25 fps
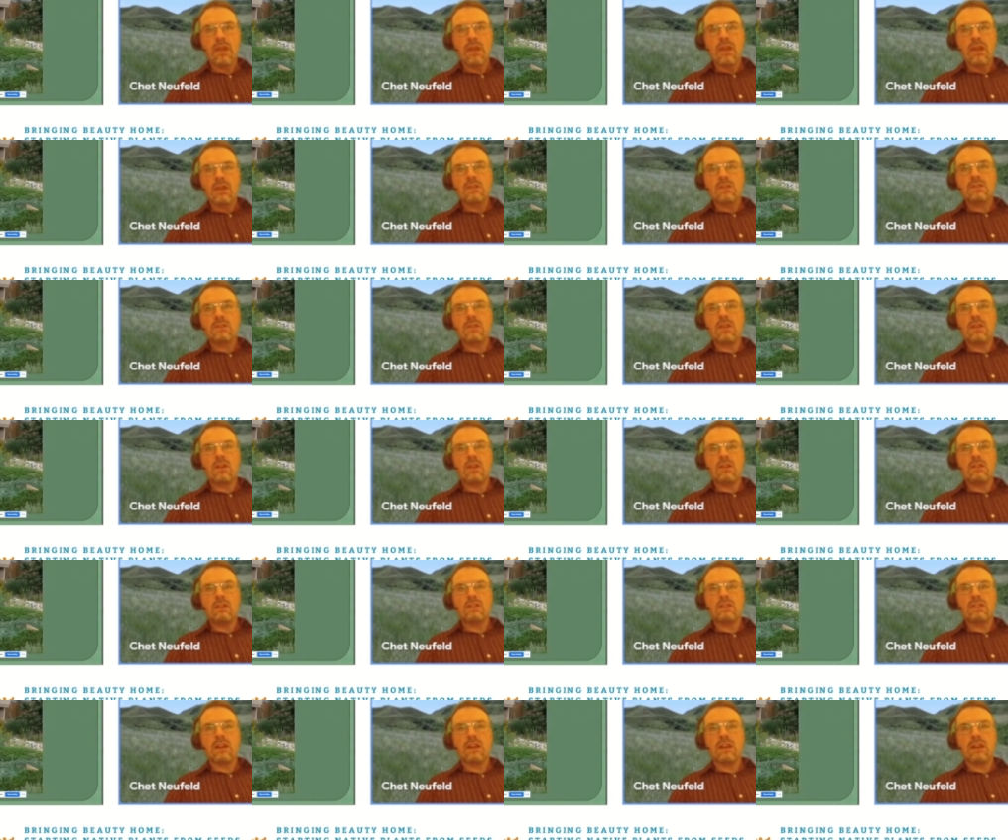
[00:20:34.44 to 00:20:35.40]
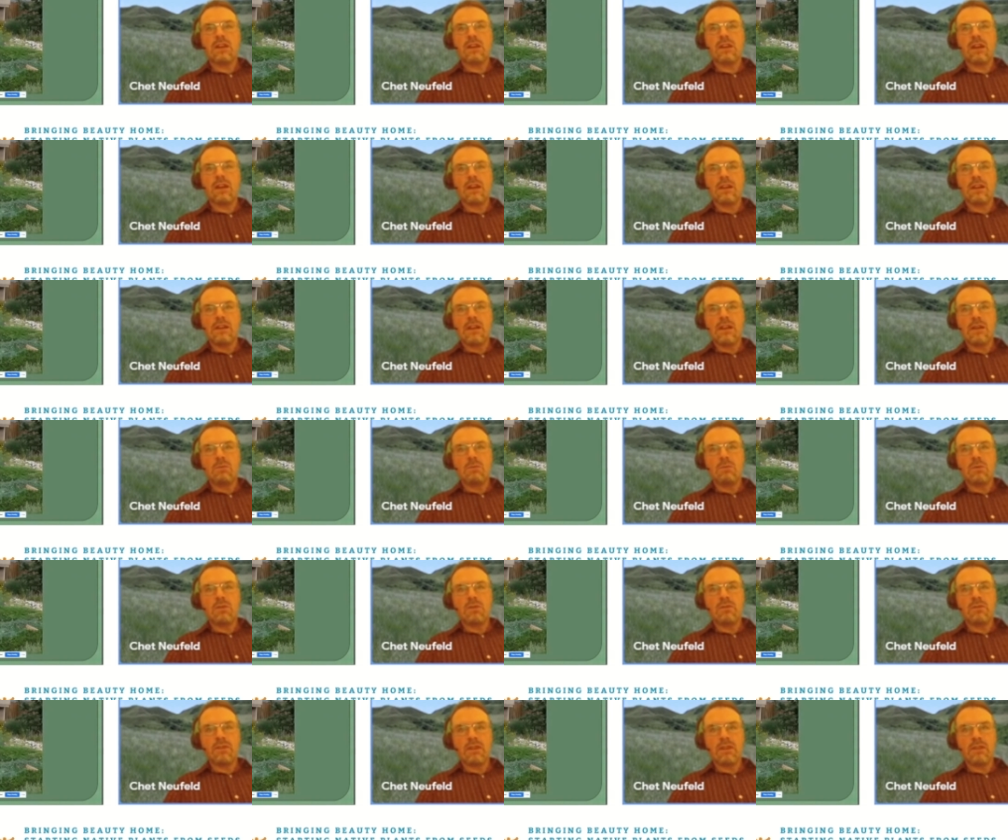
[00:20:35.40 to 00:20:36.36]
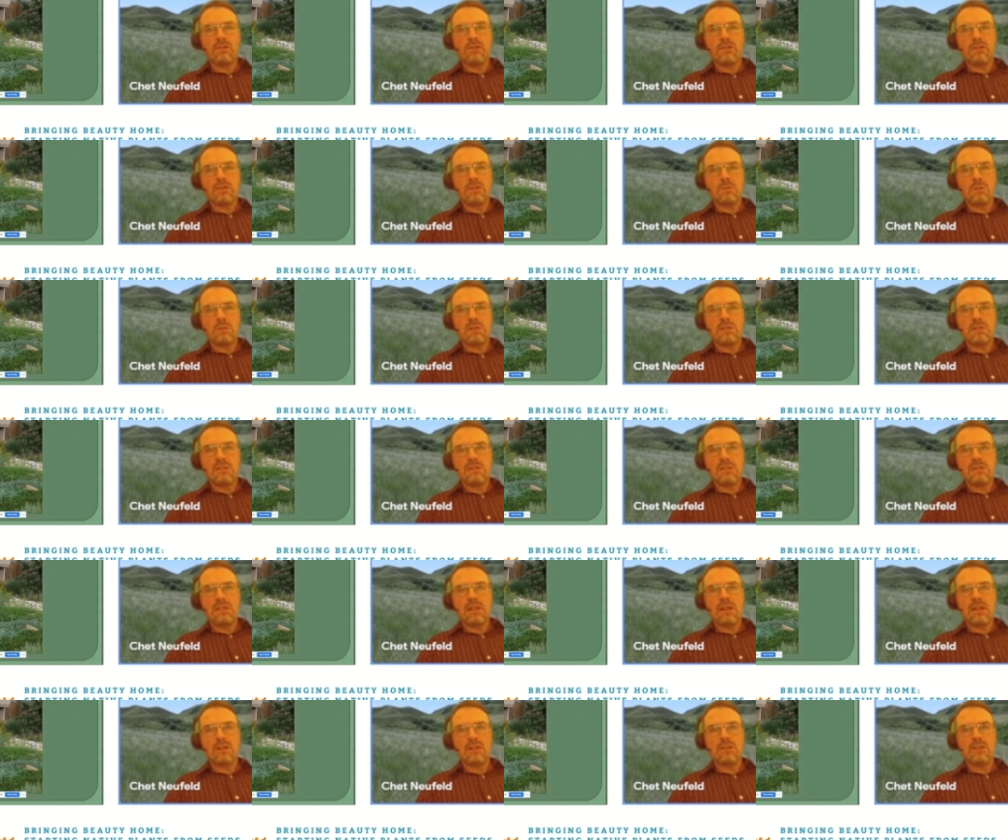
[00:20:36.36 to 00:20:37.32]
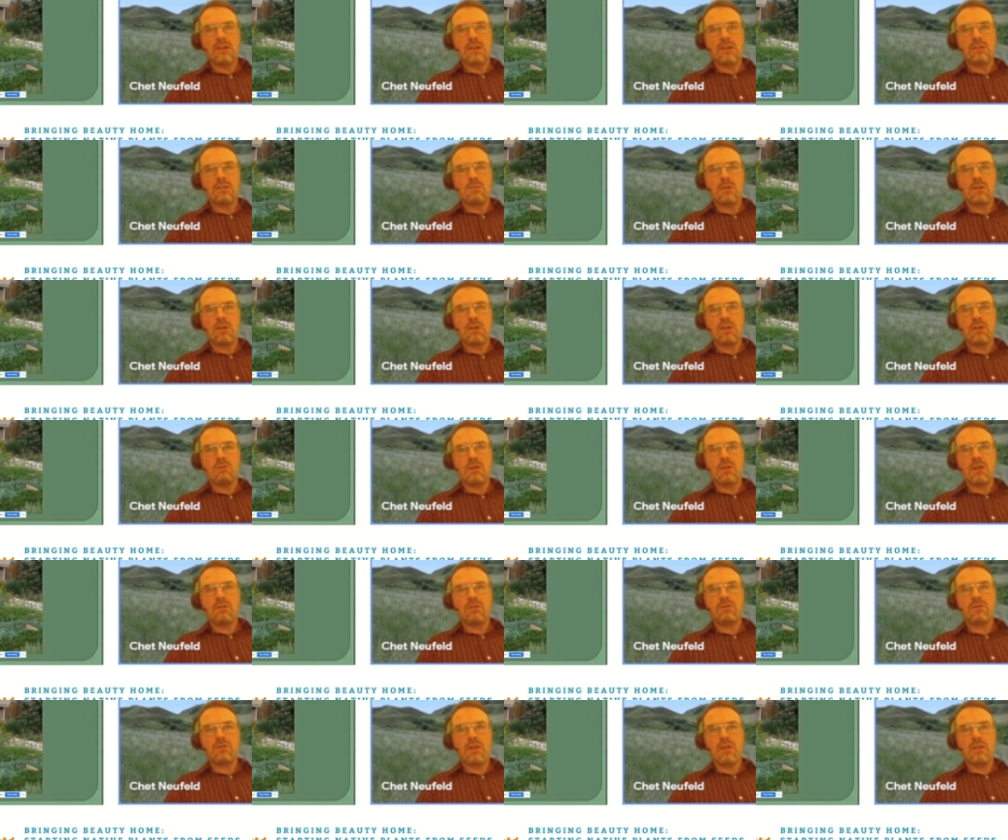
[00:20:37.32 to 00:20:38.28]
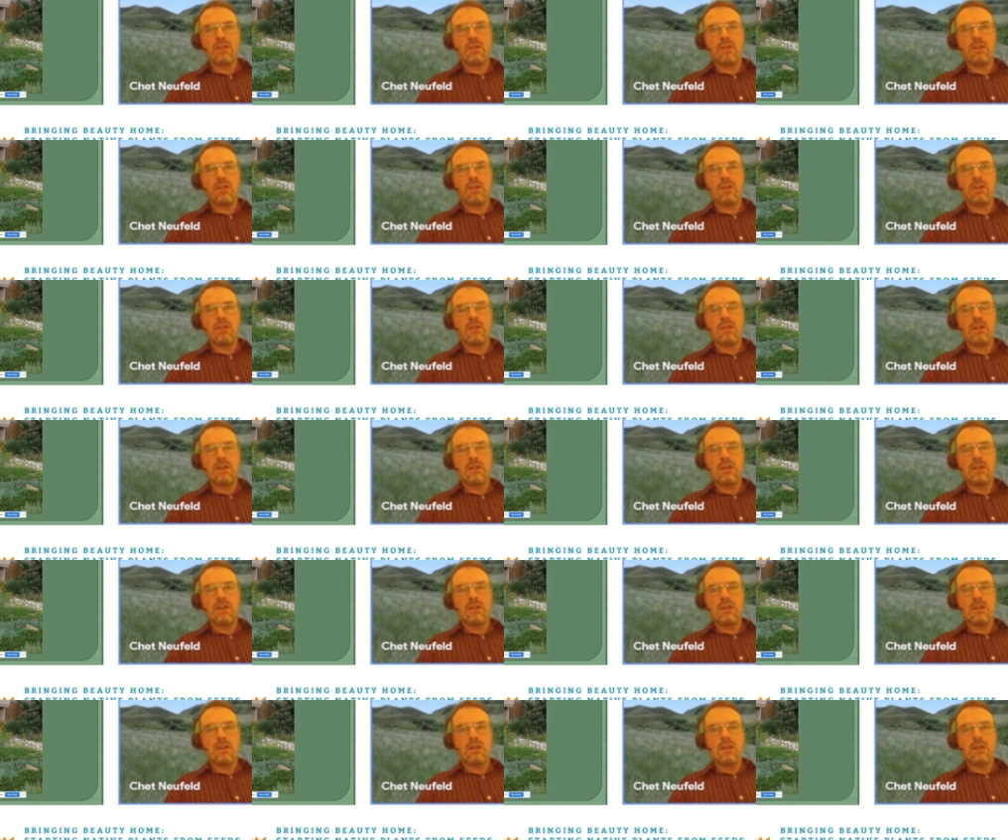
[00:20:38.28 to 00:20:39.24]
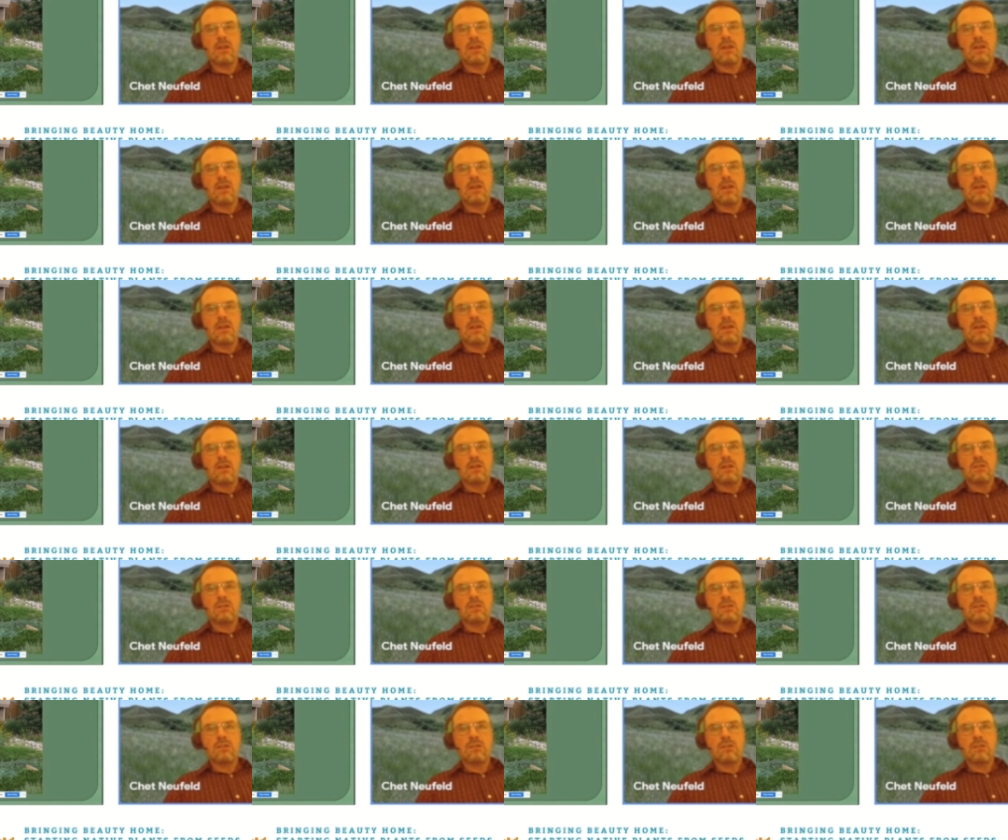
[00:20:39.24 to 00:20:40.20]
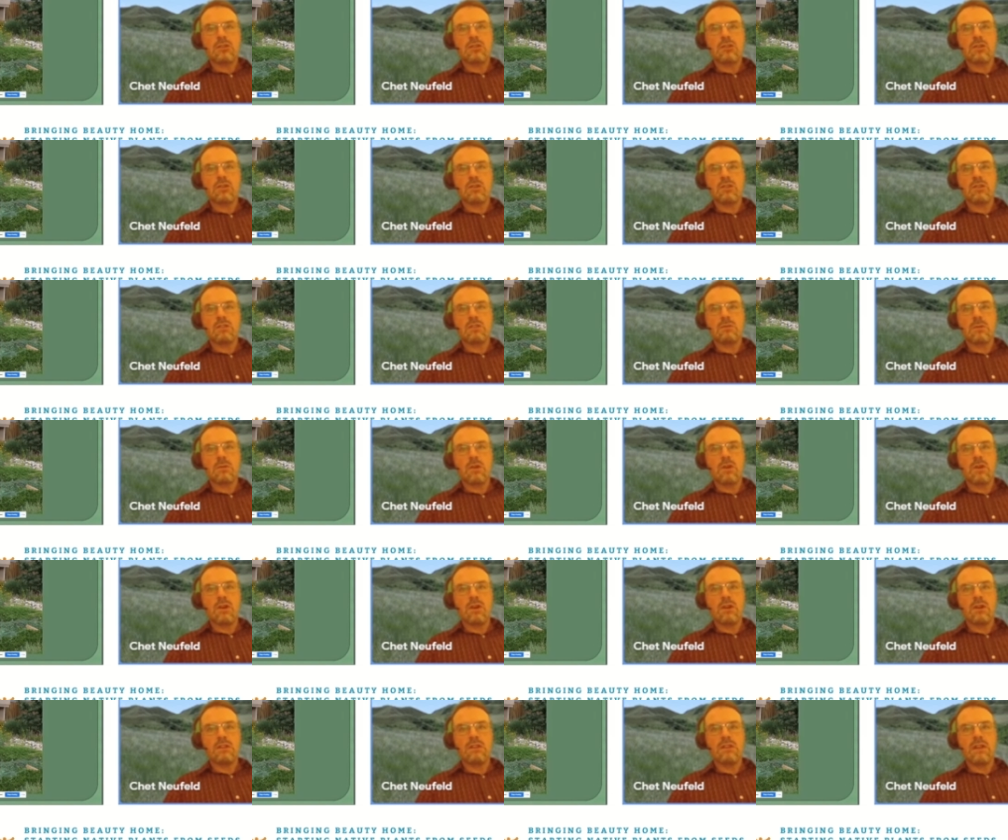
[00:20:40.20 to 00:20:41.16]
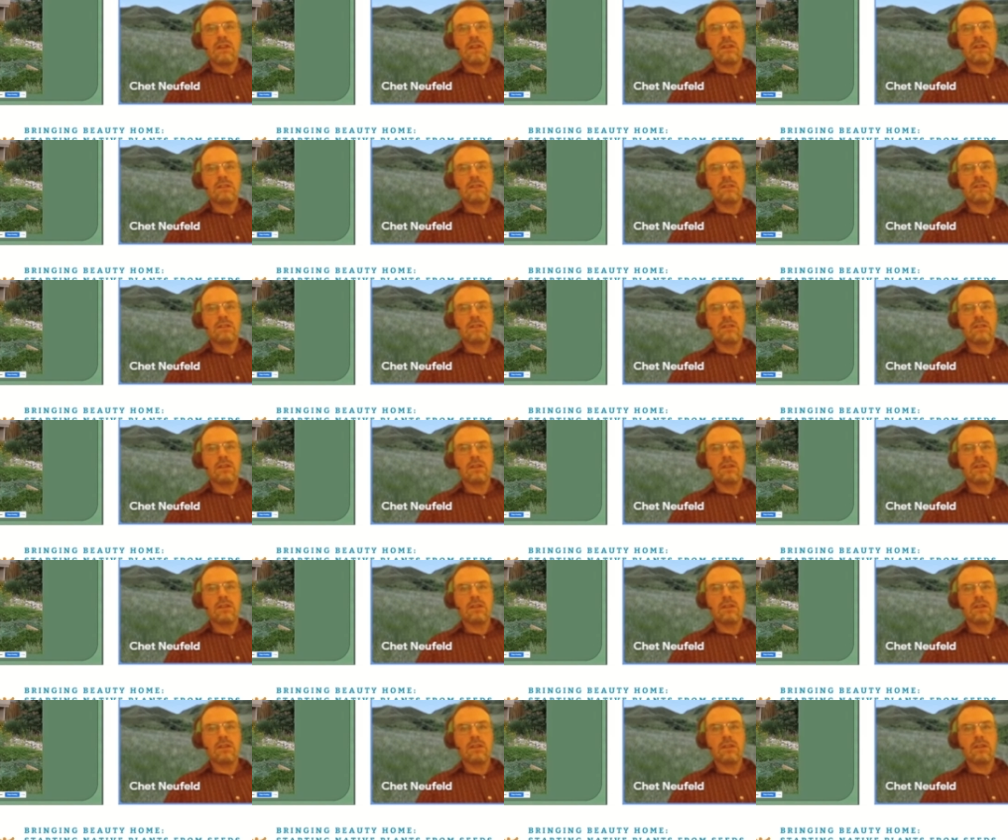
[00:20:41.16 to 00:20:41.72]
So there is a number of the different species that I talked about in my front yard, just to show you some context.